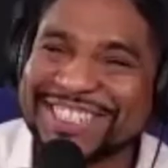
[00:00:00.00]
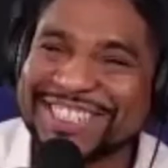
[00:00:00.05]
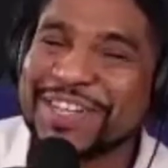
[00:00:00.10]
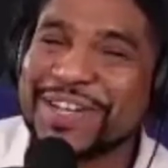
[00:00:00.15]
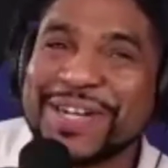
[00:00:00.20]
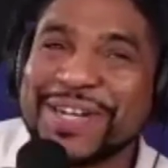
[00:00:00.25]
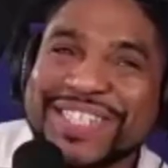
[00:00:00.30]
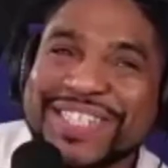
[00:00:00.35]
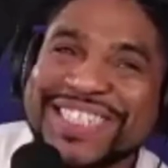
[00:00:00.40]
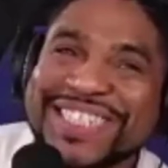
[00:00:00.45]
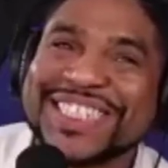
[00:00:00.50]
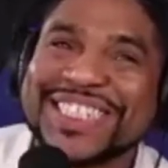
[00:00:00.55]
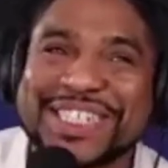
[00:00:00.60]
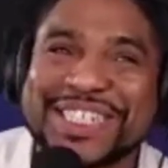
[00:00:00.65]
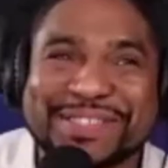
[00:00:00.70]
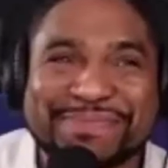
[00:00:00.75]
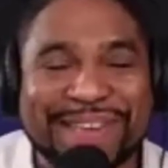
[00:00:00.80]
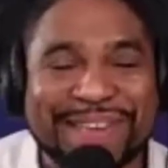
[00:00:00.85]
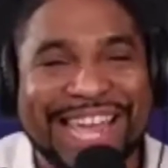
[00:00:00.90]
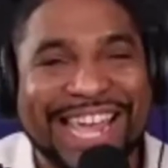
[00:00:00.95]
all
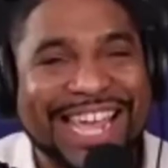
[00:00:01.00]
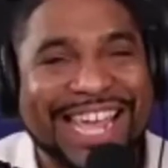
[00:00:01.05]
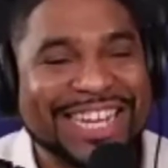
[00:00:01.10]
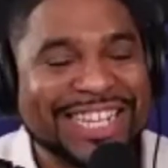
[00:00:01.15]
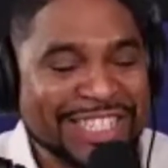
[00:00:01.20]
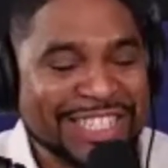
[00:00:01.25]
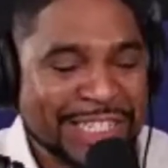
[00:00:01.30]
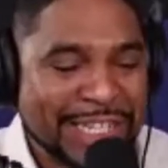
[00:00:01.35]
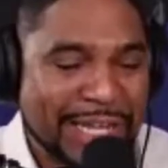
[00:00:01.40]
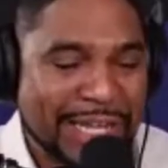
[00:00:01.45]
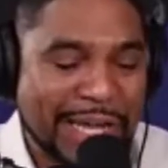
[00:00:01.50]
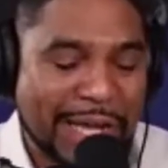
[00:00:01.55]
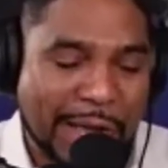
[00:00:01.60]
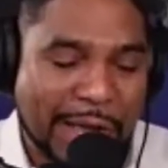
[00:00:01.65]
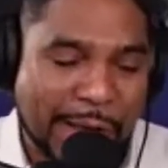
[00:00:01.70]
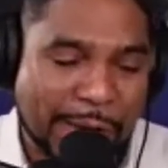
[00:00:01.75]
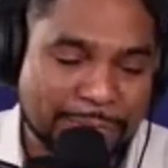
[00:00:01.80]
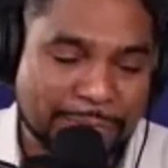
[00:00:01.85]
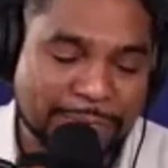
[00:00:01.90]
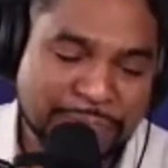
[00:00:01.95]
good, man.
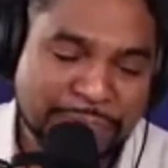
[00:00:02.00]
Yeah.